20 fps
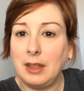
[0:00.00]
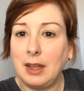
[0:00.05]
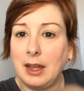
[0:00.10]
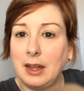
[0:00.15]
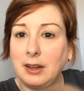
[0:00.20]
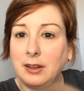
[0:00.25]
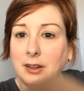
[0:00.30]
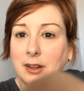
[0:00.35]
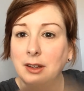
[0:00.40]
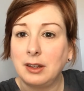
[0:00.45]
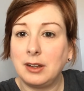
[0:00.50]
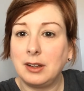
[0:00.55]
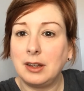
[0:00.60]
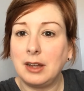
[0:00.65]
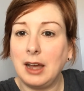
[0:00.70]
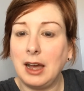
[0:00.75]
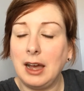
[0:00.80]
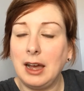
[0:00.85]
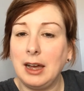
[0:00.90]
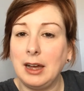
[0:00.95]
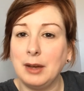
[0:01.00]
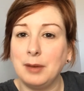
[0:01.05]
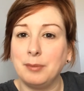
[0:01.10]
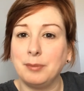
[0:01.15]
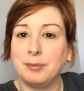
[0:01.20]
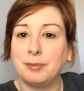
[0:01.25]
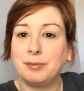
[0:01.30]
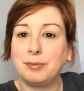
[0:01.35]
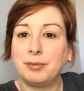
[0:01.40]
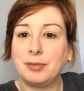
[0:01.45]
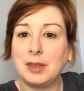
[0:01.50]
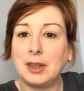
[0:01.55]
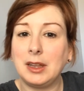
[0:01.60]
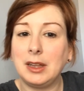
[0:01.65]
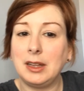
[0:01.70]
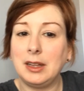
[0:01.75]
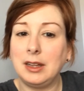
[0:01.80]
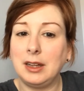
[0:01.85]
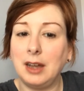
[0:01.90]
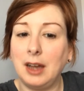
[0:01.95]
that um,
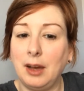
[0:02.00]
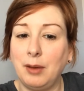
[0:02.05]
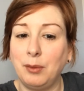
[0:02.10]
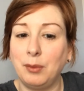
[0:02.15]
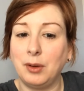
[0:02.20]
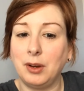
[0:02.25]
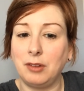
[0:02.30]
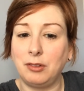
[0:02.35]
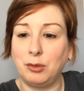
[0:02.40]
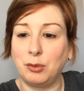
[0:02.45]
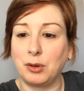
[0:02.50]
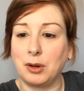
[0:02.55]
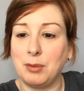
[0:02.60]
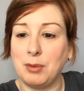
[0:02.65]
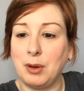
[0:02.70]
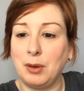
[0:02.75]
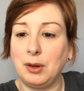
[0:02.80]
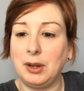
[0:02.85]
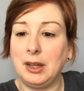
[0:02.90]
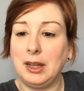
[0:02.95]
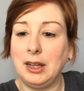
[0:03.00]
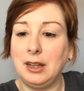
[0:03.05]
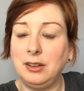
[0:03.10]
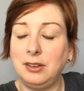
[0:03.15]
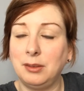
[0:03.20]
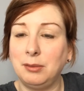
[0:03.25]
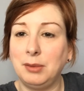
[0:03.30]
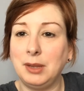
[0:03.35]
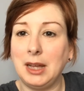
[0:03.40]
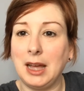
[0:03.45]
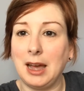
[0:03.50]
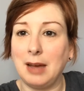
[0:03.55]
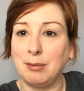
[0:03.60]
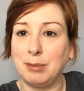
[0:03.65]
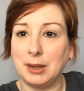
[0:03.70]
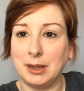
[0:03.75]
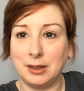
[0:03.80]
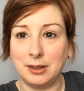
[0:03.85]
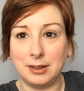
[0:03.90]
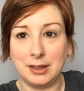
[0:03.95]
I won't have to worry about in case something
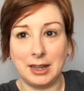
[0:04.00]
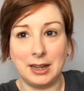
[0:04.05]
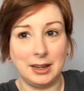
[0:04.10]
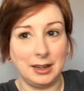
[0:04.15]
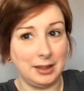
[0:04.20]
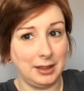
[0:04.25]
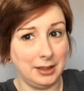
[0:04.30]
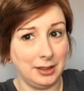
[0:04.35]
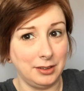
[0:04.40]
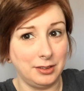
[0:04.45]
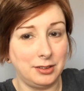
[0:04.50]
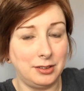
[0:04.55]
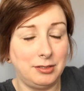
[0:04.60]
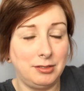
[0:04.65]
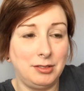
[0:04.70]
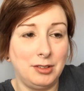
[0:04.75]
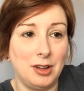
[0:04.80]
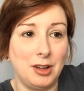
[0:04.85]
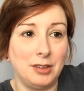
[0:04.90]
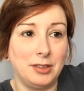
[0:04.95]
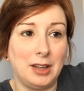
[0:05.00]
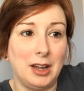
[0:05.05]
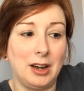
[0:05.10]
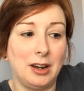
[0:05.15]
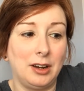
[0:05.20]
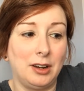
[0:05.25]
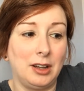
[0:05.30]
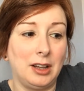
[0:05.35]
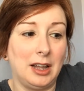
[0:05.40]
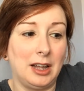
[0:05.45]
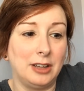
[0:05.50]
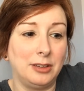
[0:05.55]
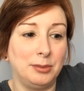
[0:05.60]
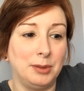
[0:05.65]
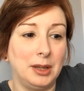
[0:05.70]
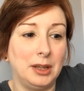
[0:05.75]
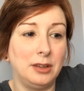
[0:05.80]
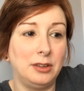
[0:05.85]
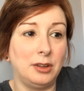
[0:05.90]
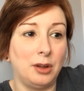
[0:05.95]
happens and he's not there. It'll
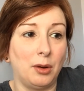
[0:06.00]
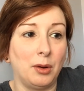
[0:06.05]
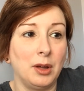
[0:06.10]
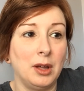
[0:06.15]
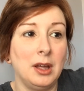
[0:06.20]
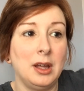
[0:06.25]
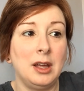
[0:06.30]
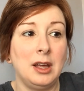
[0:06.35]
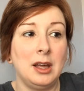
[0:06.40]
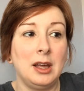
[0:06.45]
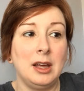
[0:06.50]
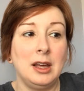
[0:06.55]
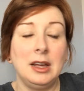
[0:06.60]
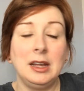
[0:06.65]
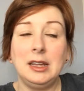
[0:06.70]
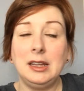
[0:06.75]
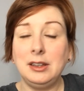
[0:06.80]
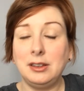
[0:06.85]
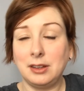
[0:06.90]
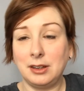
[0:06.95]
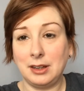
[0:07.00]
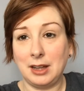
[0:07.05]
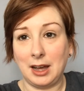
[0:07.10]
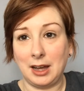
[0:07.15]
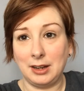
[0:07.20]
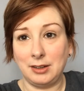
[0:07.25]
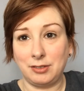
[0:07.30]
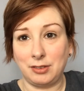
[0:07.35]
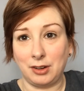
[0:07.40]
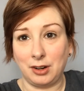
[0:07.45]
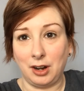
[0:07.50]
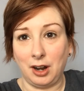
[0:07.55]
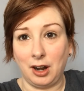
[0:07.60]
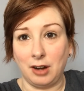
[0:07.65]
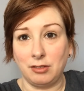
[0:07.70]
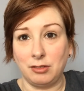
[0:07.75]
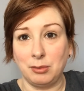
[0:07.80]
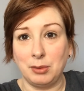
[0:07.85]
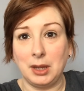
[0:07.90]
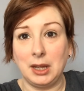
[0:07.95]
last me. So he's on the hunt for a
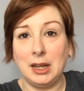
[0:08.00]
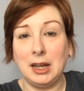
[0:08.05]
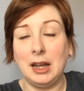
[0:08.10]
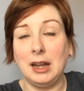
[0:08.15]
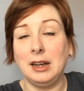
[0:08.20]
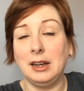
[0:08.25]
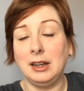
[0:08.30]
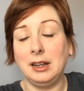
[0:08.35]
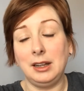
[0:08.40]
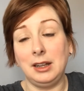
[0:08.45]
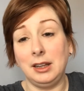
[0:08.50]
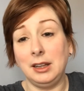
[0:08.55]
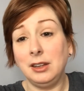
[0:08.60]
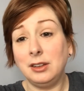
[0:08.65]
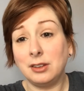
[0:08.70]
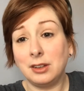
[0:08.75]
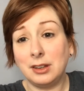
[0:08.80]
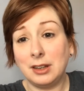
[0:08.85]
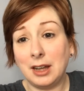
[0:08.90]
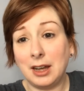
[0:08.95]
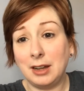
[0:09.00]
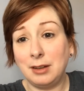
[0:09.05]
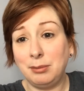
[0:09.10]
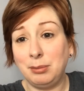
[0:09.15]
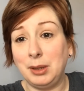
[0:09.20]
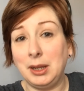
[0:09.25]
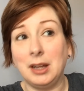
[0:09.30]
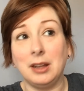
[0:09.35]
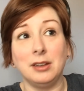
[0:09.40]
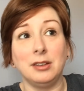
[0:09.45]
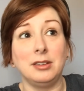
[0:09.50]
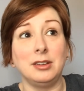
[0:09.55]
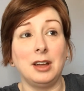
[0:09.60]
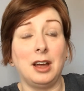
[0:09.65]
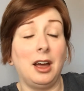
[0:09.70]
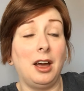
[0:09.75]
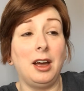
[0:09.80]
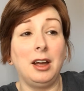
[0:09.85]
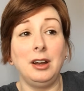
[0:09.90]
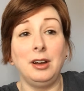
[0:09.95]
car for me. And he's on the hunt
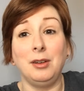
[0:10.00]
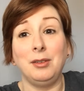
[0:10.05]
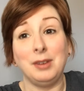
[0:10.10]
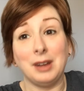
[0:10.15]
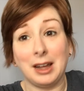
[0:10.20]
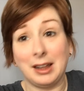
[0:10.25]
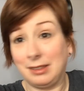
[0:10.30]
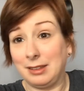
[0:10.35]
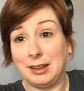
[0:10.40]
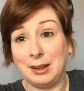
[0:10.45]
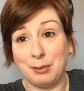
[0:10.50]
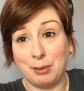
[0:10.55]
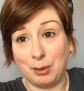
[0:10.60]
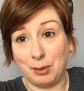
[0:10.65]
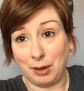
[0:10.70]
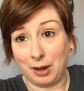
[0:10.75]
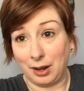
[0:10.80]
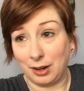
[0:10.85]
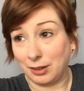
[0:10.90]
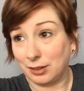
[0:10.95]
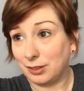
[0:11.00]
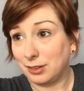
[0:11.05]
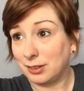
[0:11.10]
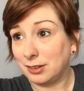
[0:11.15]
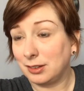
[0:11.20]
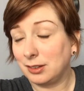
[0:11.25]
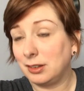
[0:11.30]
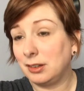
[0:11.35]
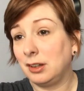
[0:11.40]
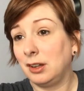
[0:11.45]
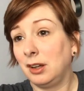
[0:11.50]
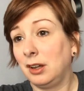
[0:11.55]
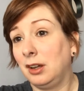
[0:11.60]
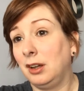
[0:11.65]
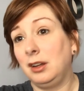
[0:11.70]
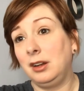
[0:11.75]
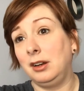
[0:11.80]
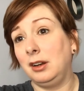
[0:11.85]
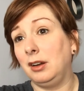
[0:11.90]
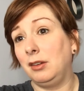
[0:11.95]
because I know nothing about cars.
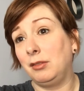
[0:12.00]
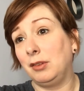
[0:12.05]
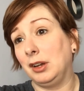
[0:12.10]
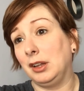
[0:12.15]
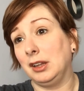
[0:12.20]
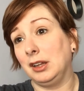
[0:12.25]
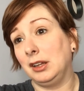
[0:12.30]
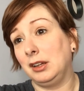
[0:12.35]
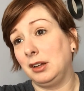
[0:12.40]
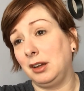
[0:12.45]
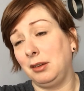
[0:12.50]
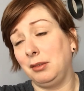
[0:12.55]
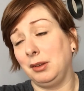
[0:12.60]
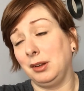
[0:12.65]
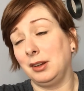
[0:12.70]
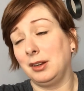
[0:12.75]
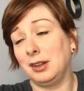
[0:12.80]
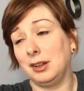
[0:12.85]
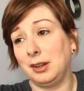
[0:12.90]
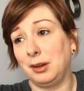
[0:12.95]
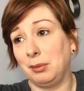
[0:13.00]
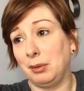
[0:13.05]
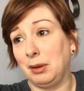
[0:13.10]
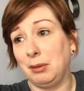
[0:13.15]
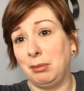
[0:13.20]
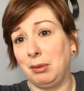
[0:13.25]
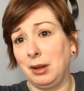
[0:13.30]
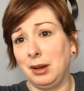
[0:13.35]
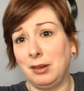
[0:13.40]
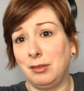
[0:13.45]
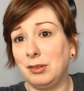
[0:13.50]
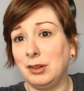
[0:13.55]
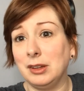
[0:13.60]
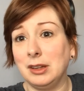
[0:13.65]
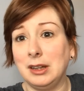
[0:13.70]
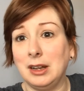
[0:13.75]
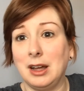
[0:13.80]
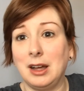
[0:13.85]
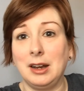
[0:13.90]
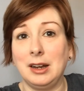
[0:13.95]
Really, I mean a little bit, but
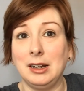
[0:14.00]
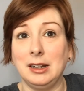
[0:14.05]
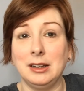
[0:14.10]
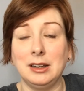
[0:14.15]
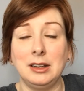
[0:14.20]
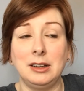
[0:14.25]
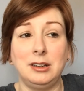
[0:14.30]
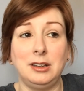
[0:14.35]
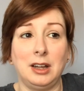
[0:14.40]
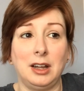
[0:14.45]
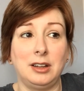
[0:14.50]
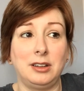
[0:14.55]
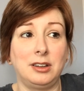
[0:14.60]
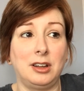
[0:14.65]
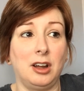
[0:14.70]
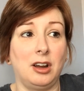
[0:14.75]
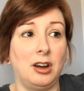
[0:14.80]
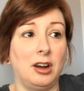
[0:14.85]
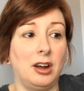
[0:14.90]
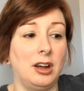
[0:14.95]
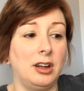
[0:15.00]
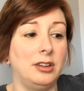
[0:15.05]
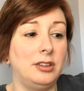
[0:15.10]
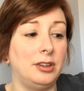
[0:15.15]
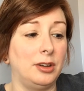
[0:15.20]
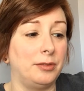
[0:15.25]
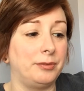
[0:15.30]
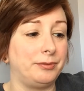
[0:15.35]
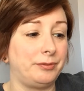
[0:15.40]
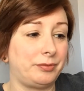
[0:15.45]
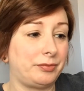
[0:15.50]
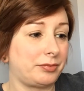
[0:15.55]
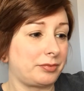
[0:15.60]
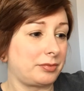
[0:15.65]
really not anything. Dad's a car guy, so